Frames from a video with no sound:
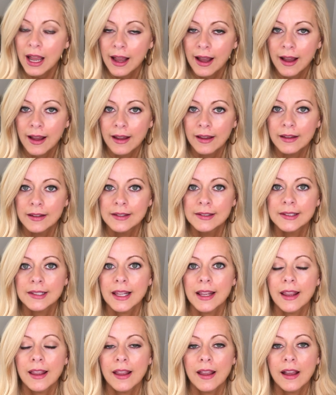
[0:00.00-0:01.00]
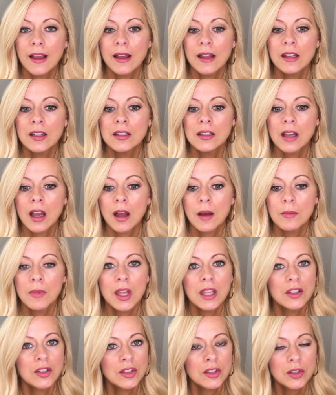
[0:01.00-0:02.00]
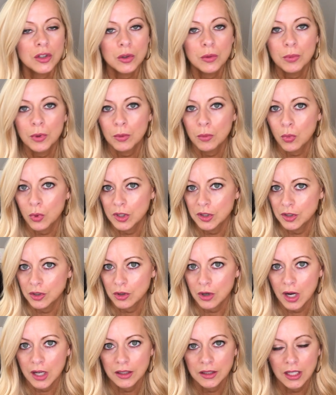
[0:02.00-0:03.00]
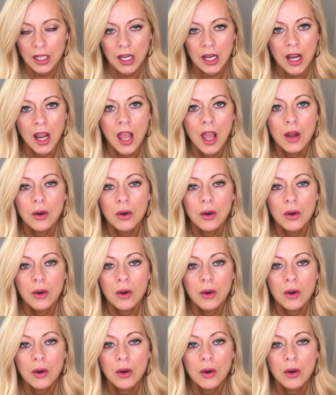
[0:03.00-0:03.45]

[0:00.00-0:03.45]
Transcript: eyes. And um, it's super moisturizing.